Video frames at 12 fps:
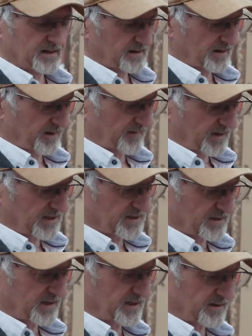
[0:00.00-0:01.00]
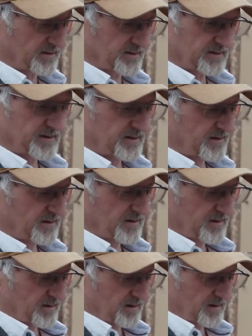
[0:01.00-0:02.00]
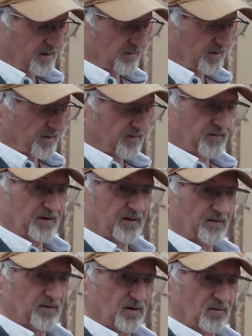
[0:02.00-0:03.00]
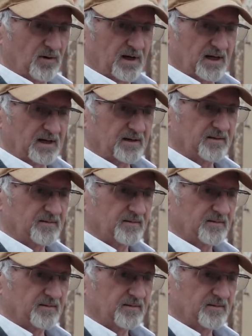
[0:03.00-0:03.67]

And these things, within three or four weeks,